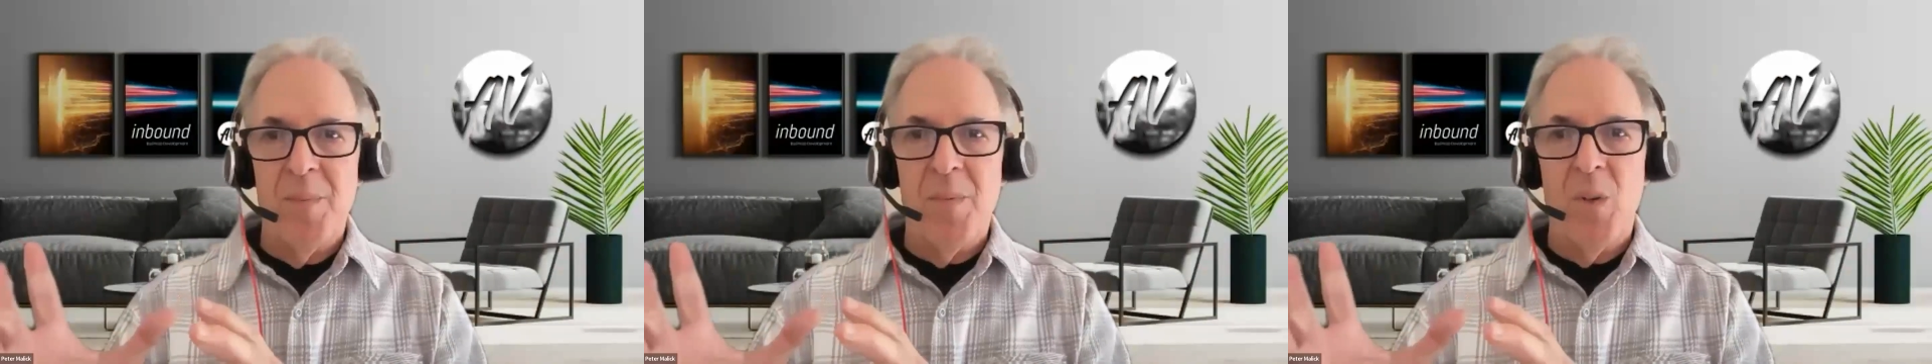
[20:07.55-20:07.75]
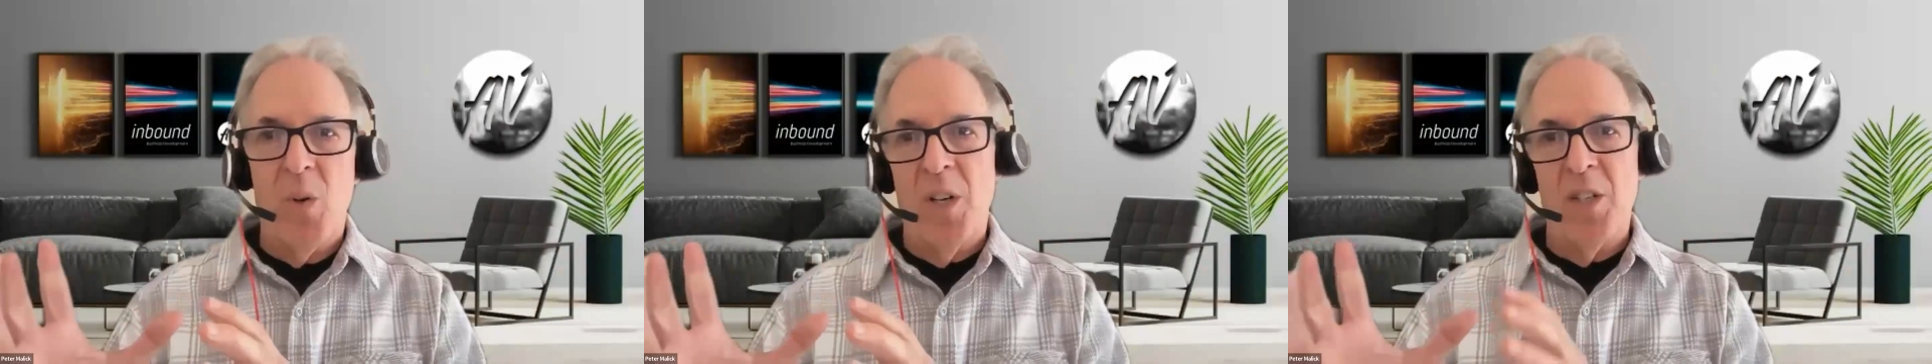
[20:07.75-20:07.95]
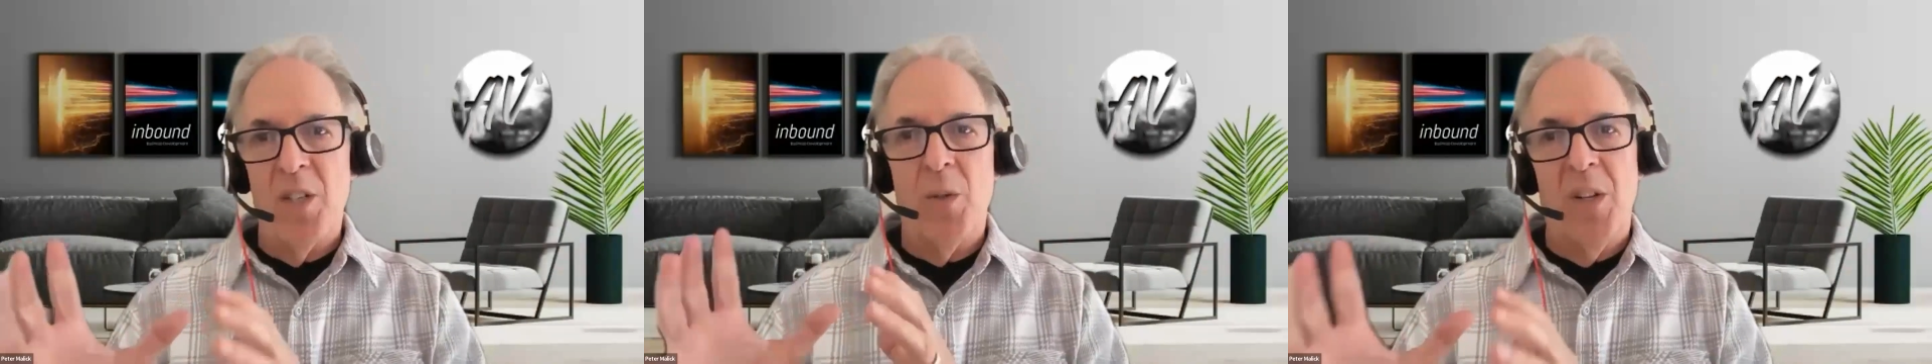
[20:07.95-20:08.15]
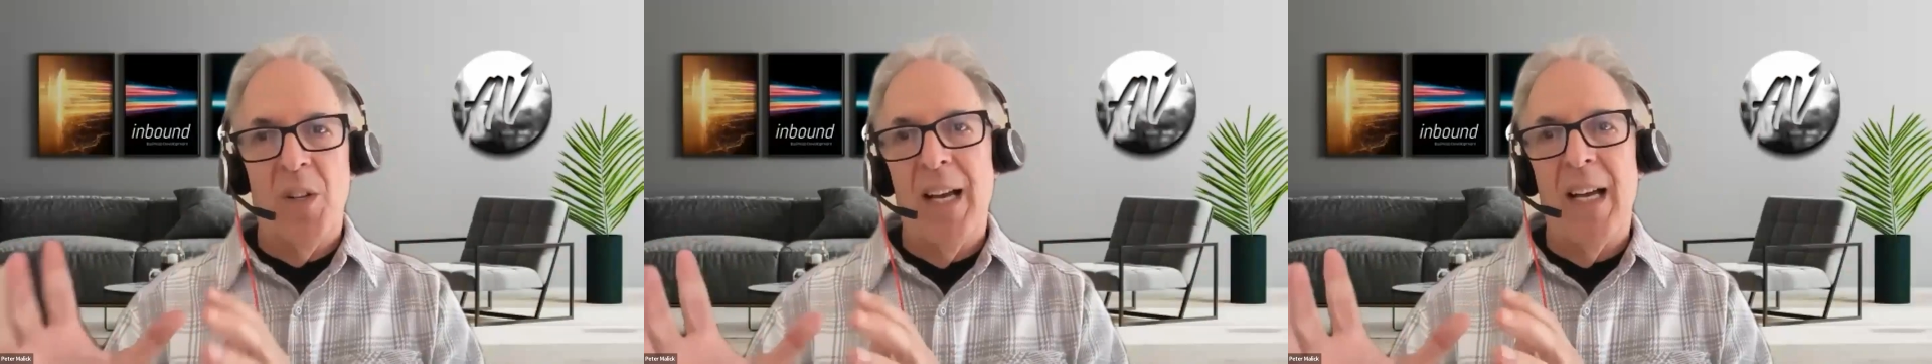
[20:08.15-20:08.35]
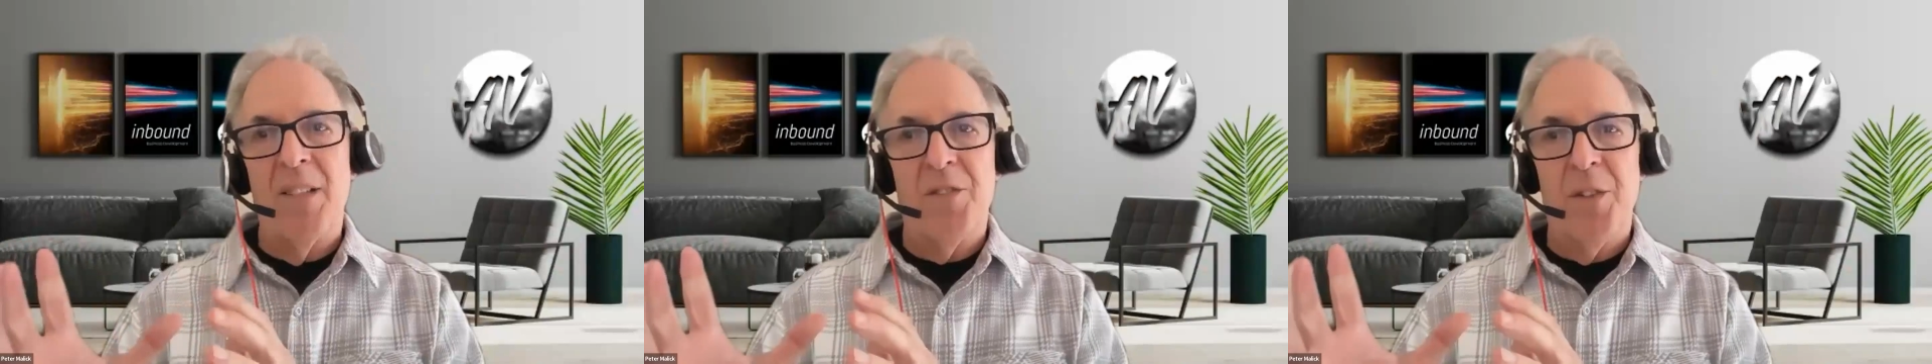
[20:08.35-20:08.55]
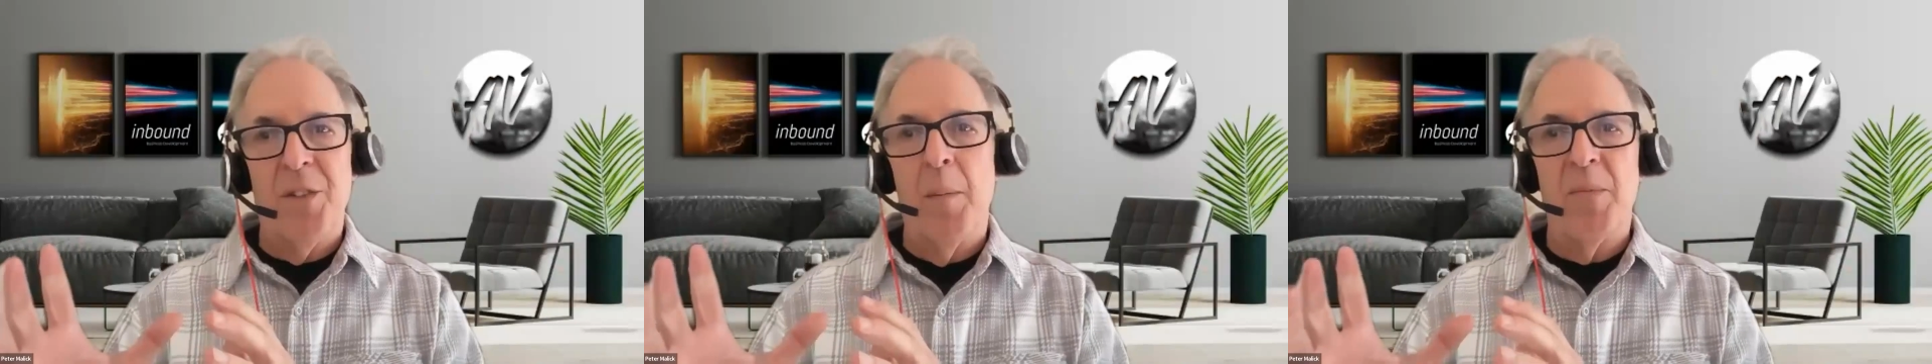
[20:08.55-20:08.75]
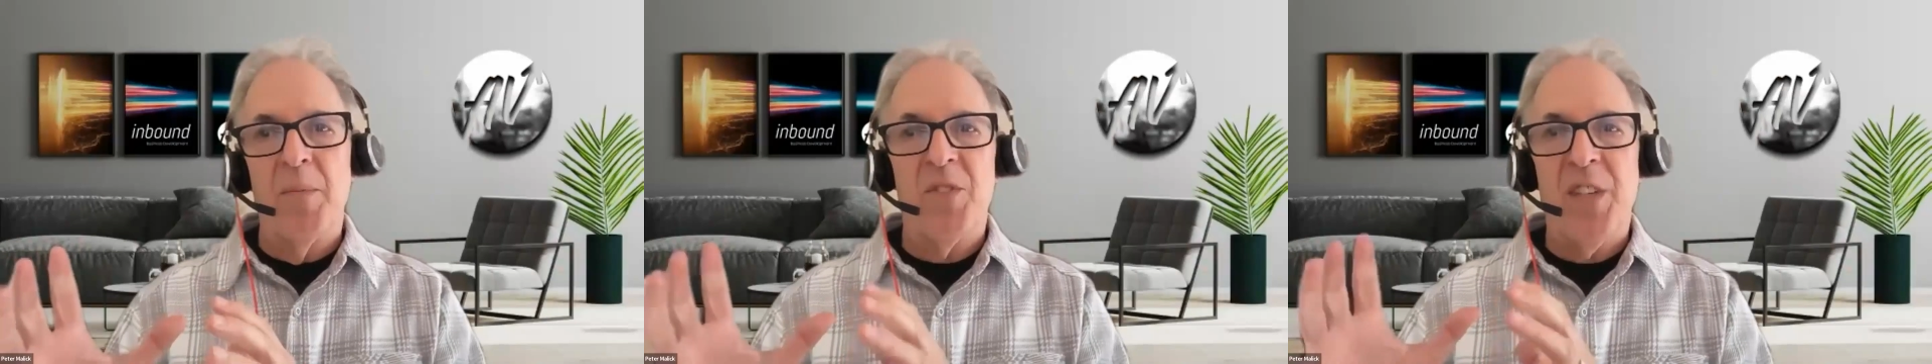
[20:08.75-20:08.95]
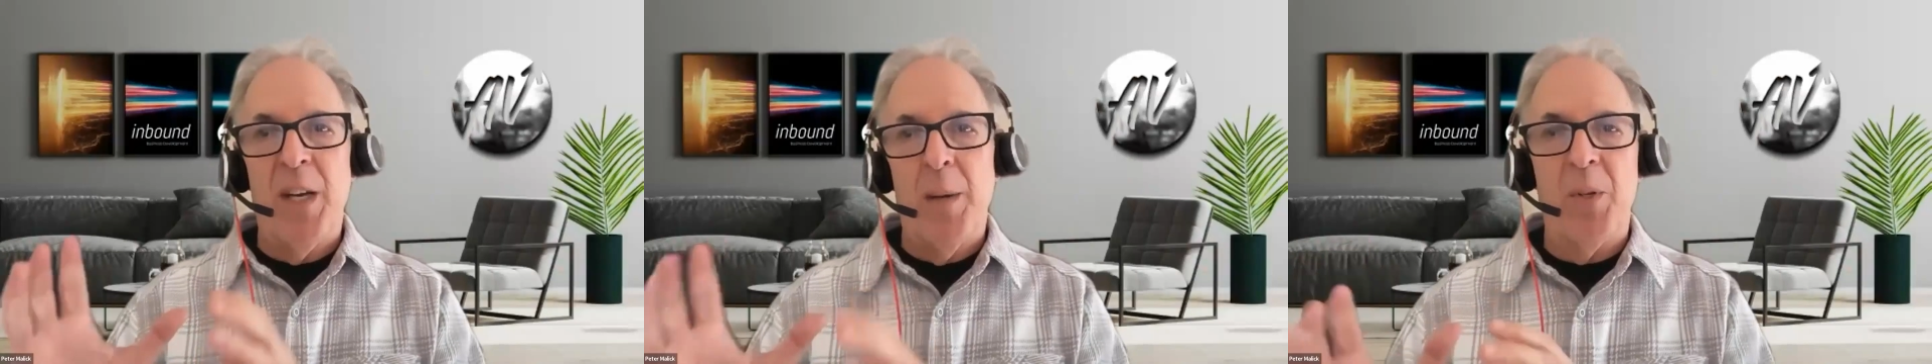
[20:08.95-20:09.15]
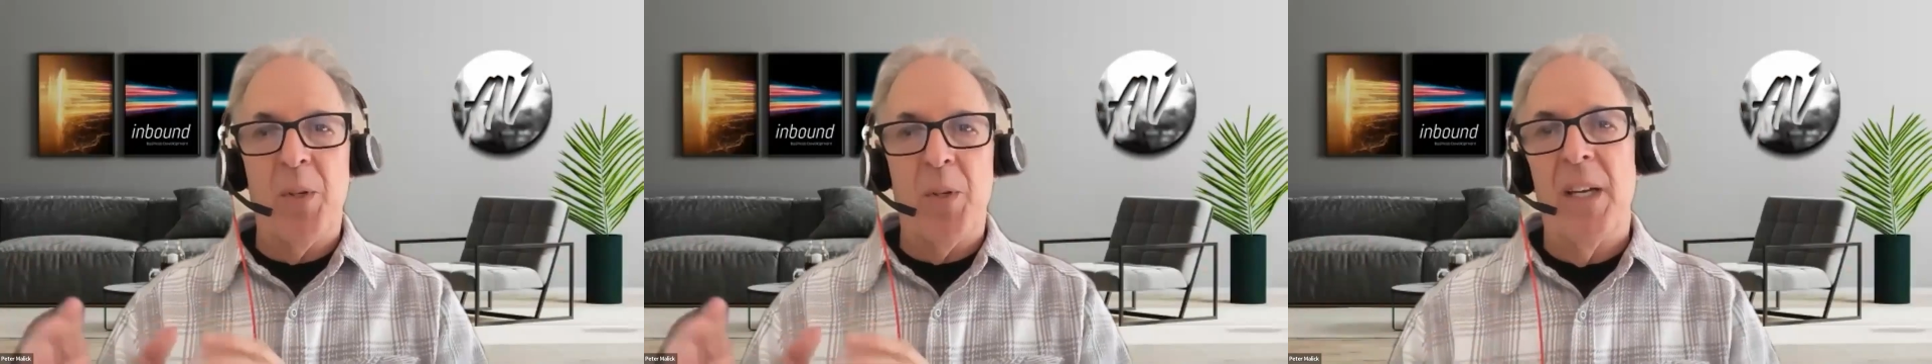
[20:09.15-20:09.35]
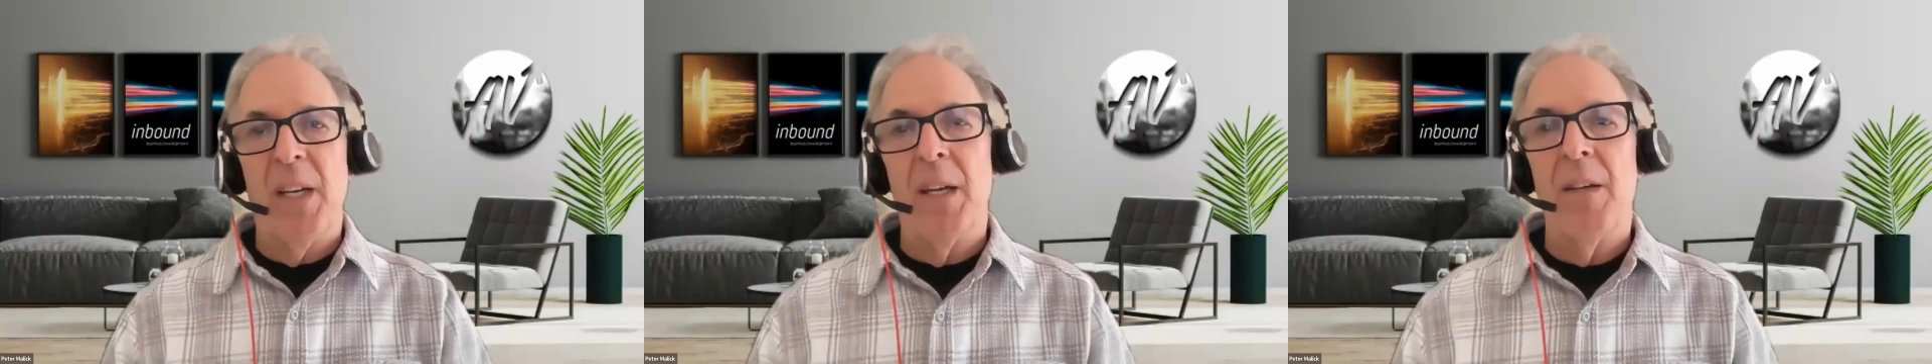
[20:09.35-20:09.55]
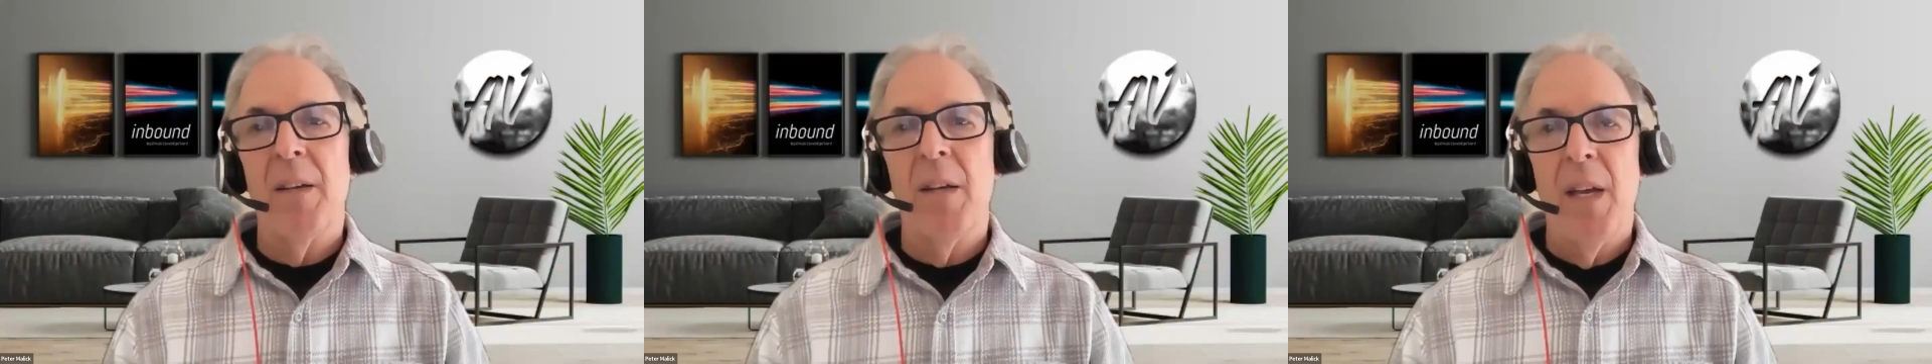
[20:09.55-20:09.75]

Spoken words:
or utilize them separately.